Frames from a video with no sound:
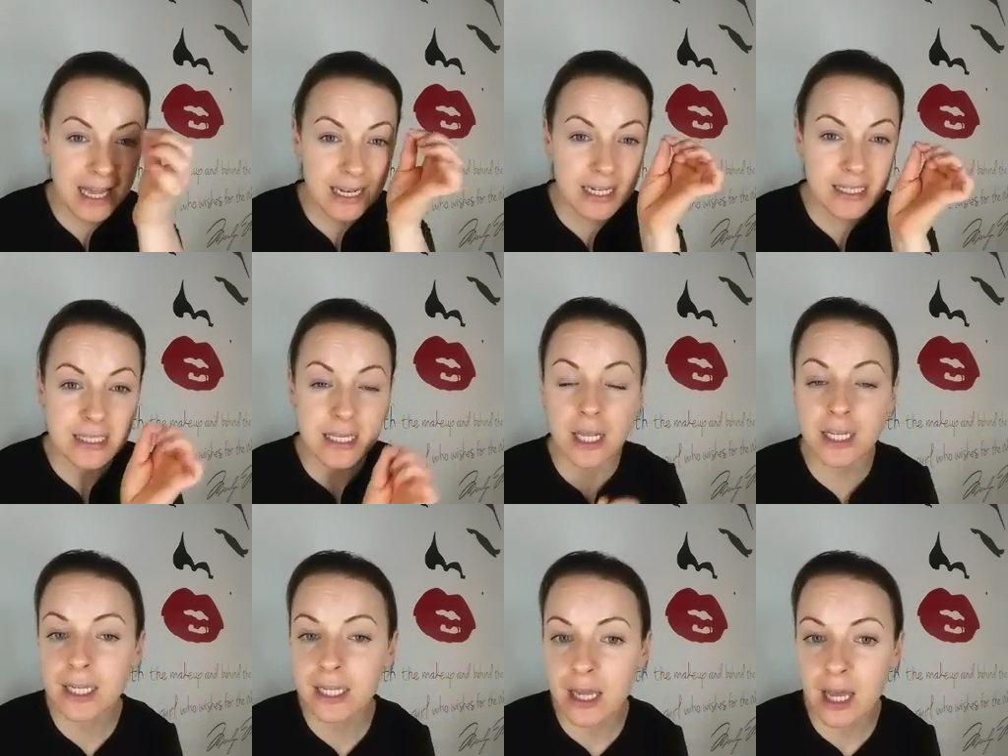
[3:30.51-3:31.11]
and it's
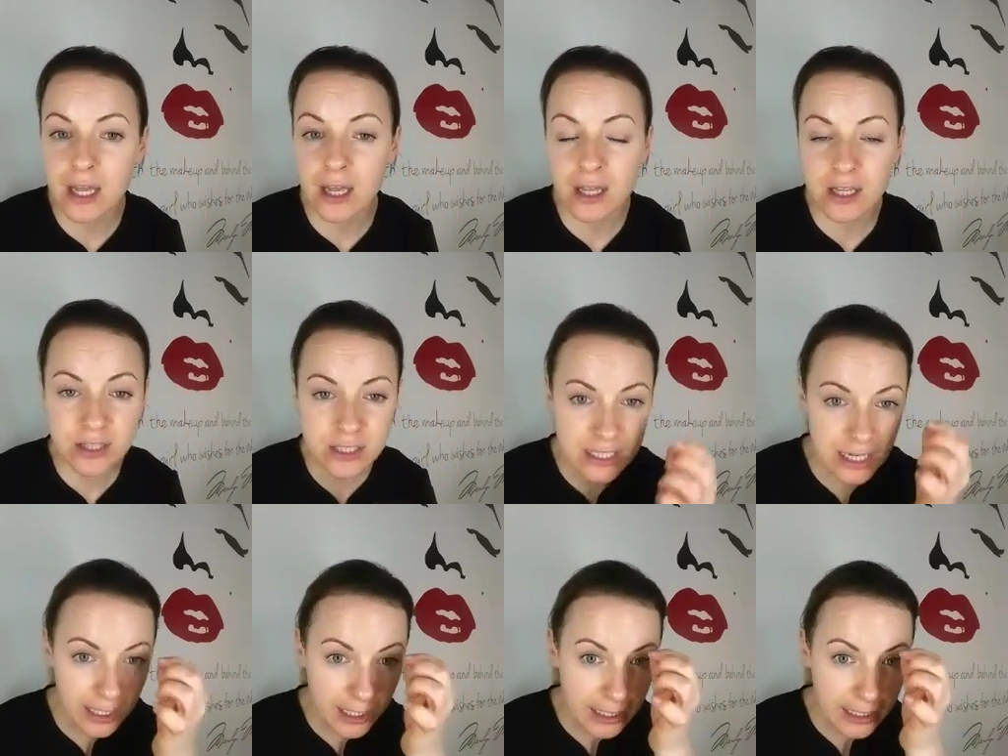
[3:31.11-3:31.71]
like
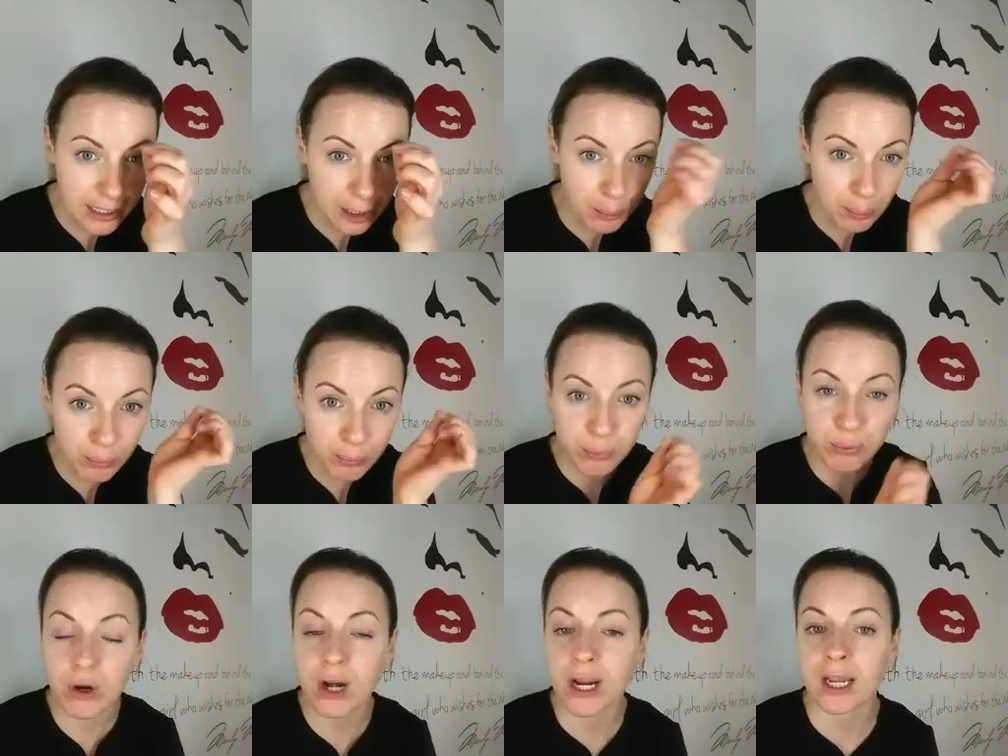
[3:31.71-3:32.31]
a little
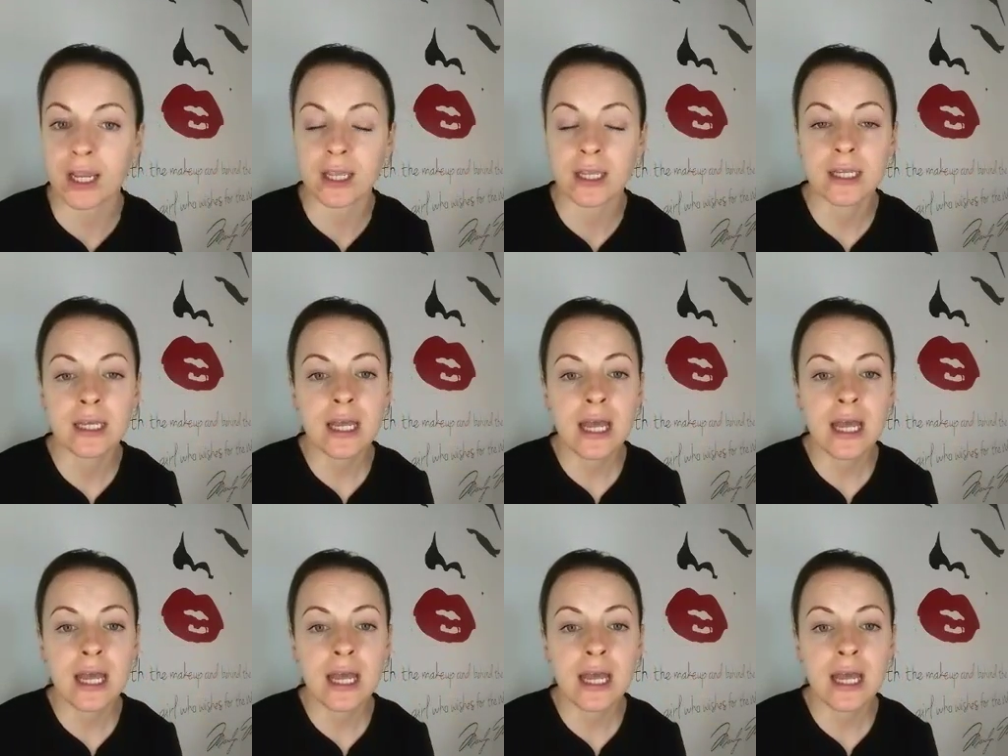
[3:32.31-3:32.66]
prick.